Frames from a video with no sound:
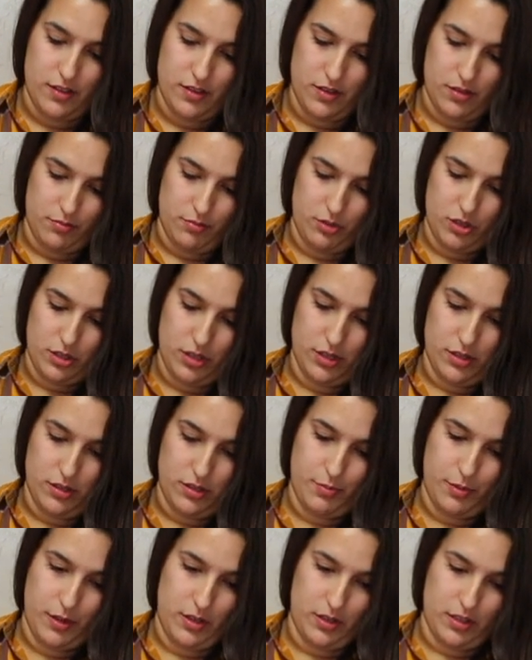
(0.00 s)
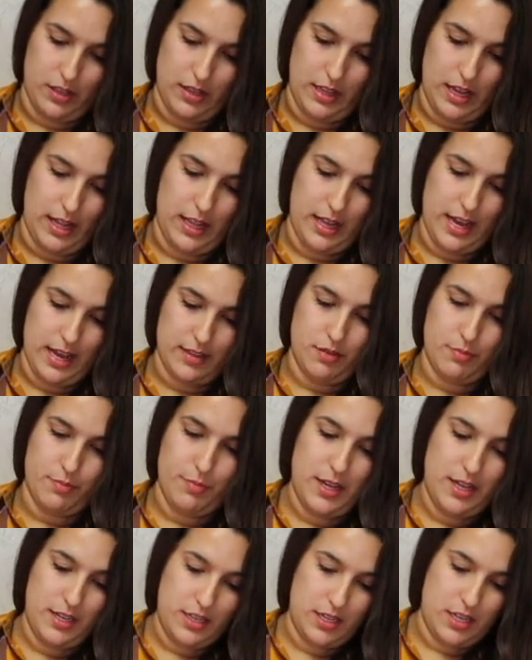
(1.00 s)
So I'm just gonna sprinkle in that last
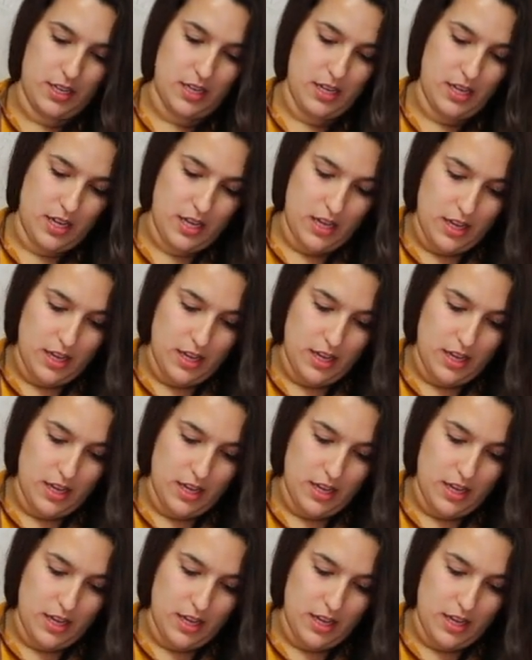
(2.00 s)
bit.